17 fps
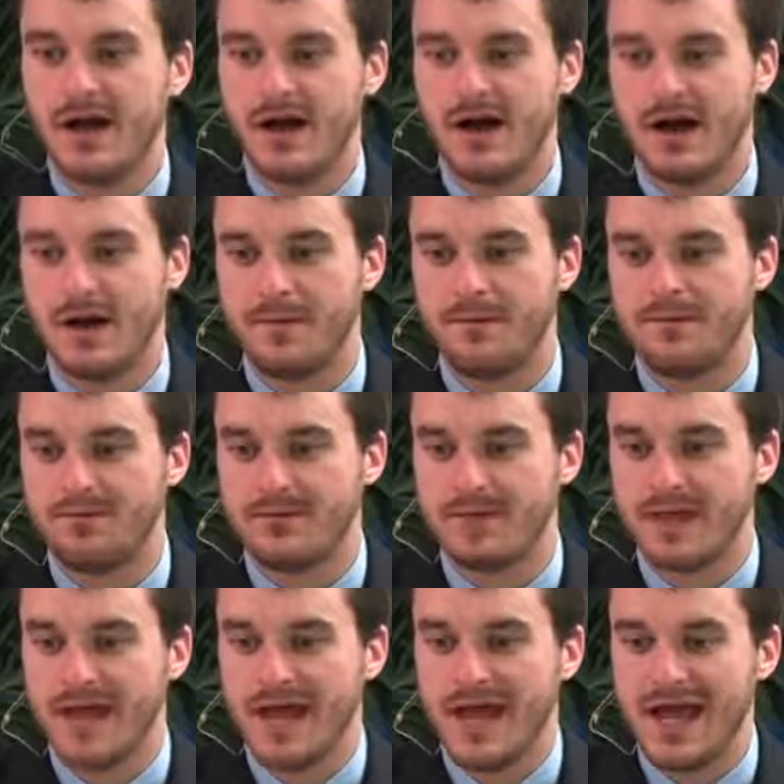And
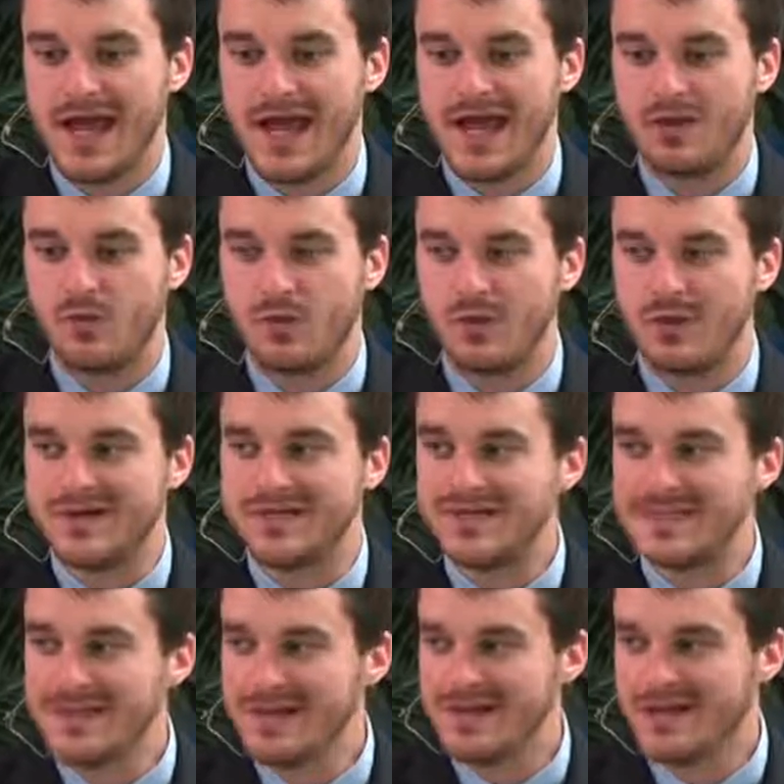what we
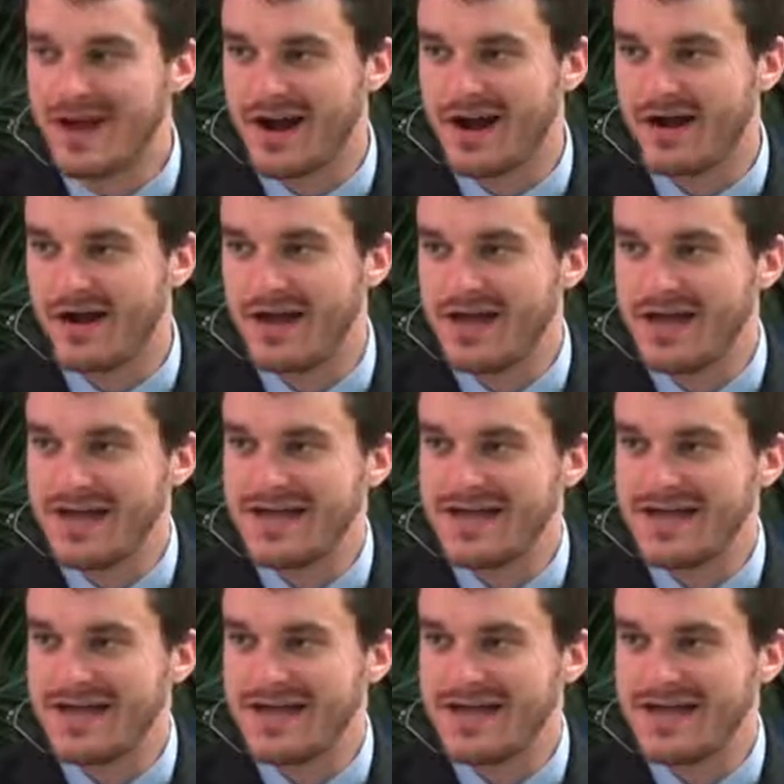see there